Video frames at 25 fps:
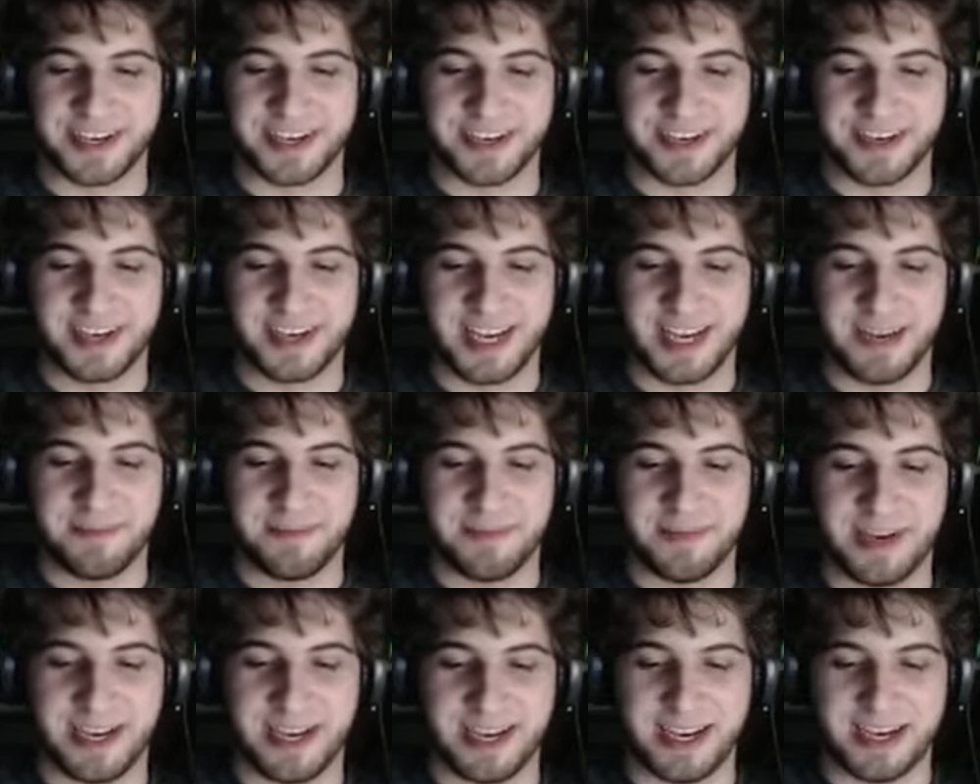I feel
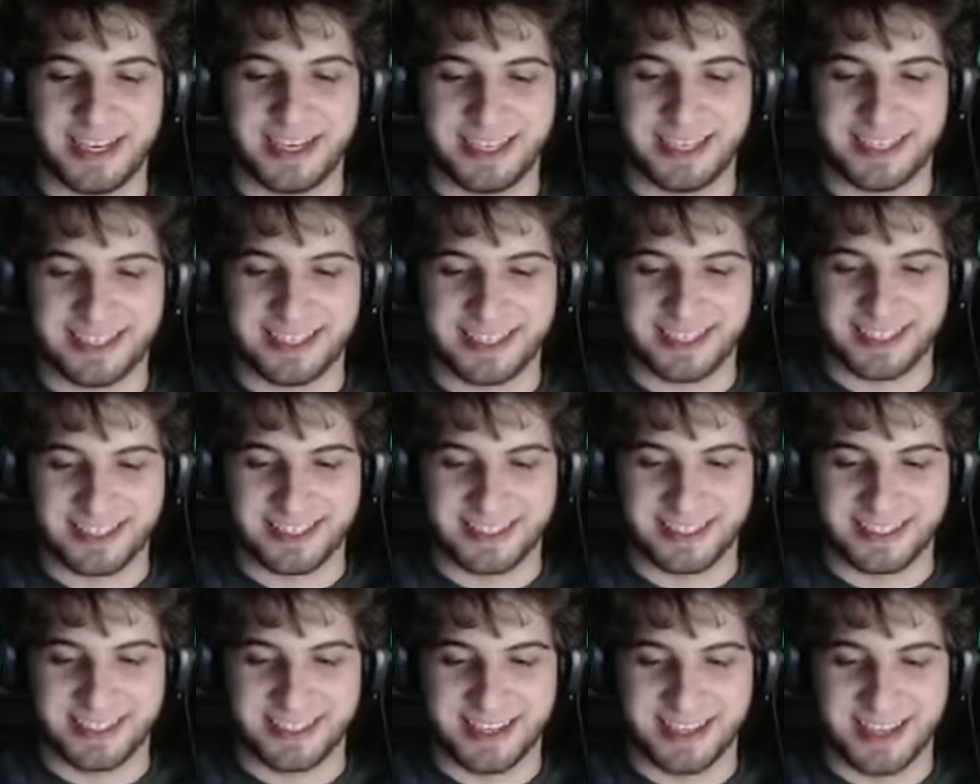like we talked about
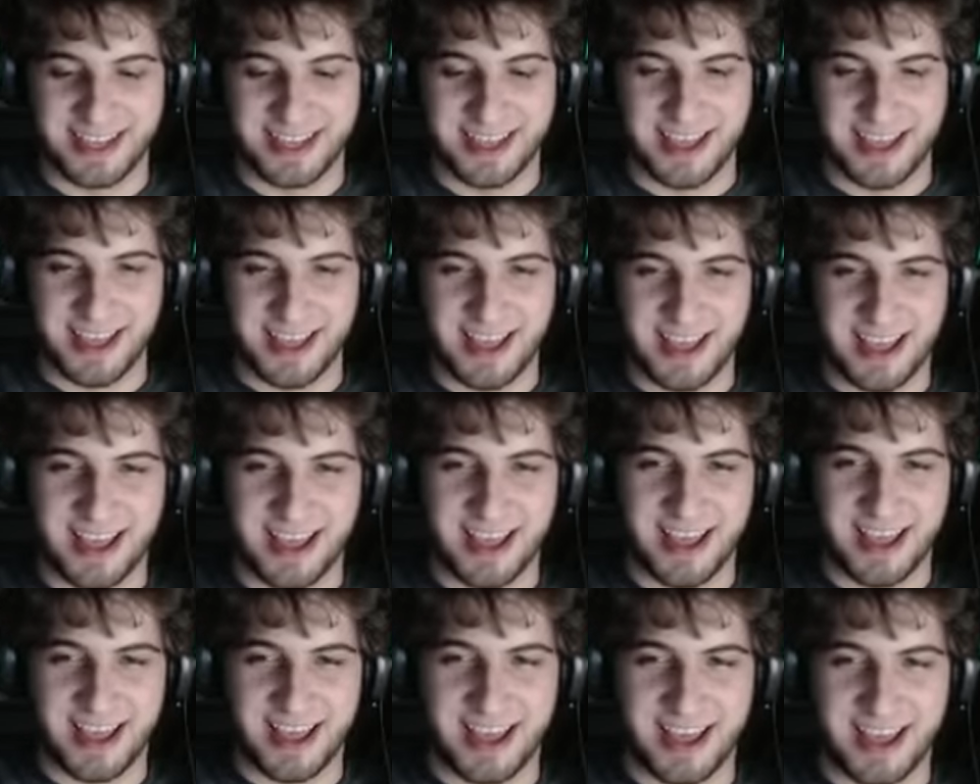that
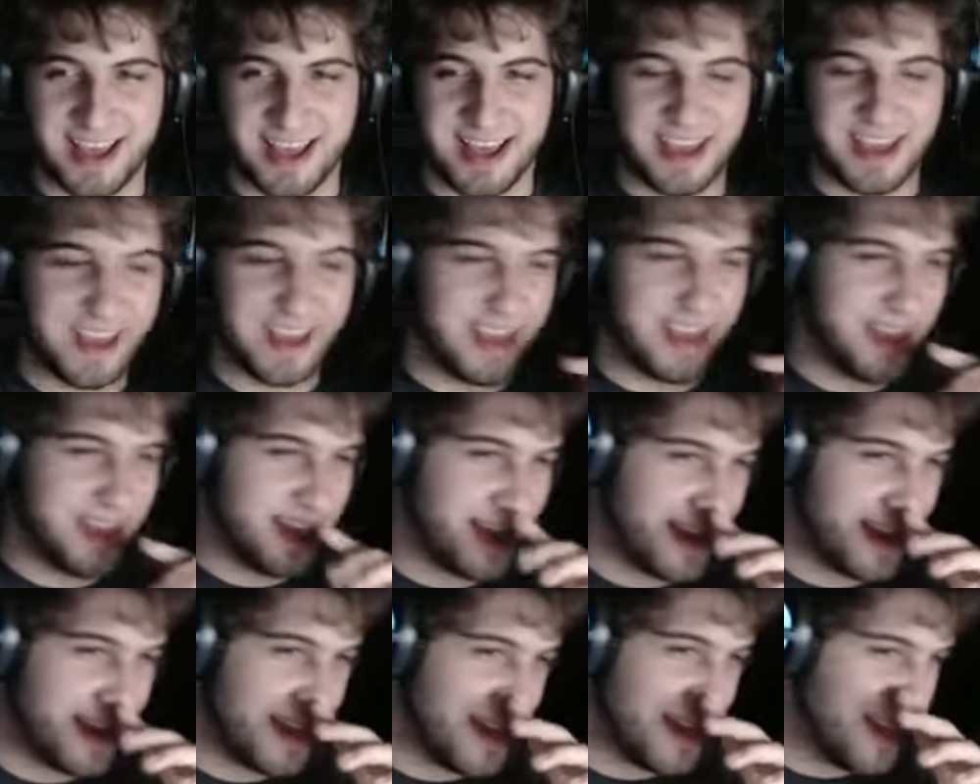already. Did I
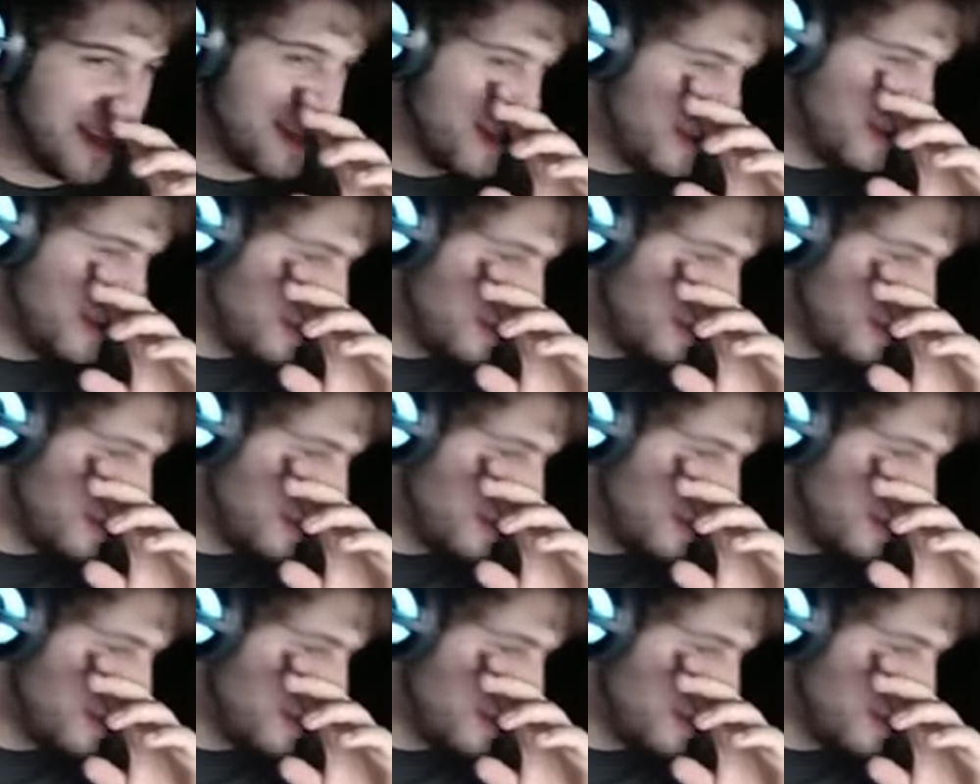mention that